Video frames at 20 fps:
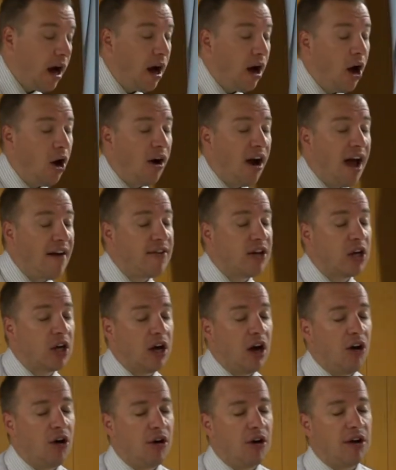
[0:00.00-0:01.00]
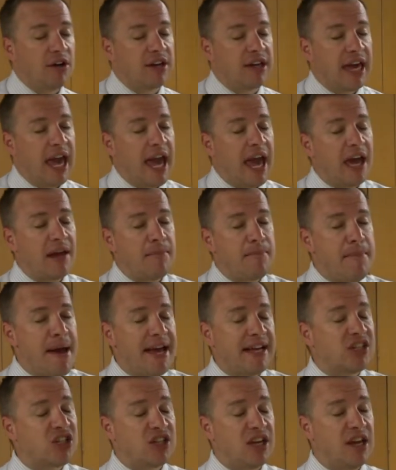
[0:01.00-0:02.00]
are having a, can't
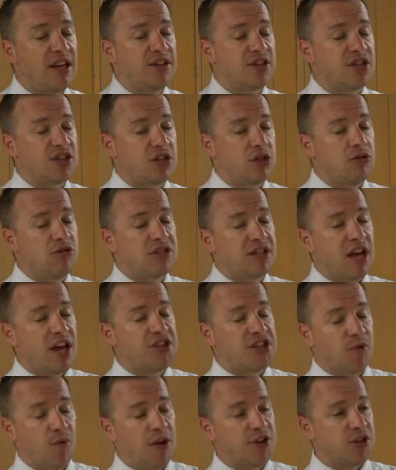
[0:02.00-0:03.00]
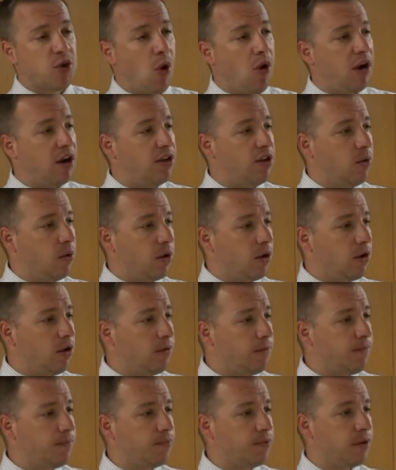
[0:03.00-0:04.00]
make sense, two cents of what's going on in the
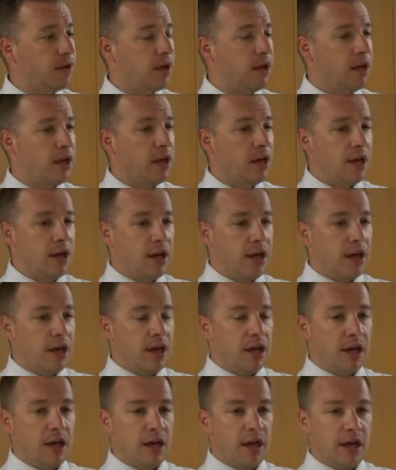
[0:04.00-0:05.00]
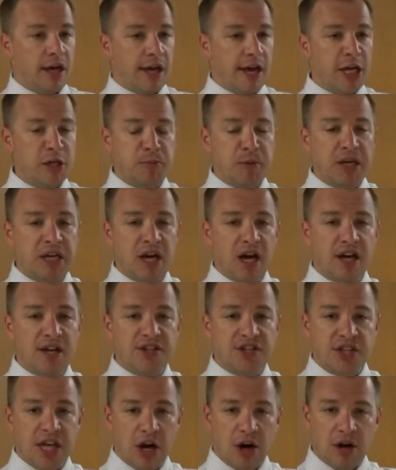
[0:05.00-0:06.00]
world? Is
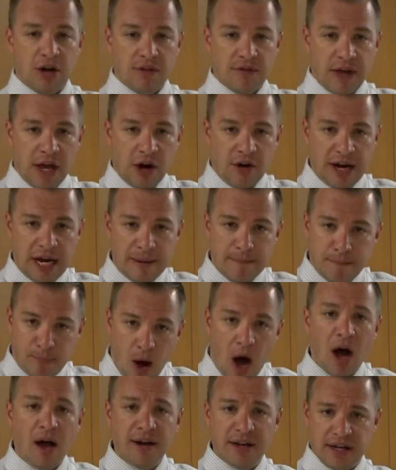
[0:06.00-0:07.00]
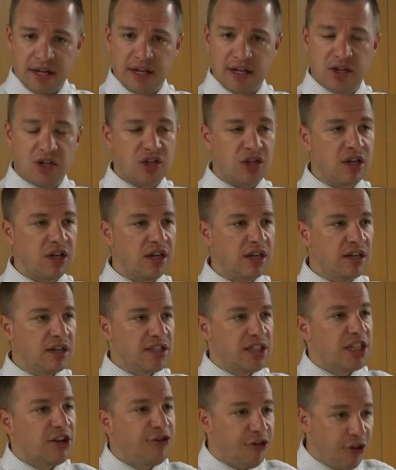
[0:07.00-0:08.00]
because they're they're in bondage
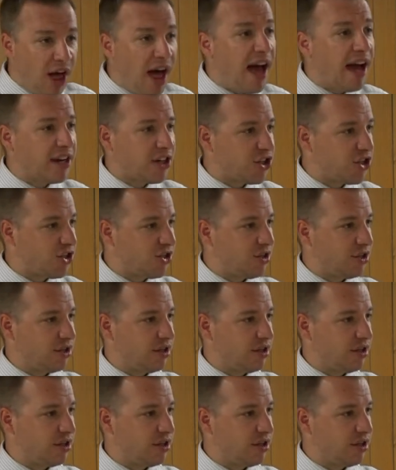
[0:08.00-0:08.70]
to the flesh.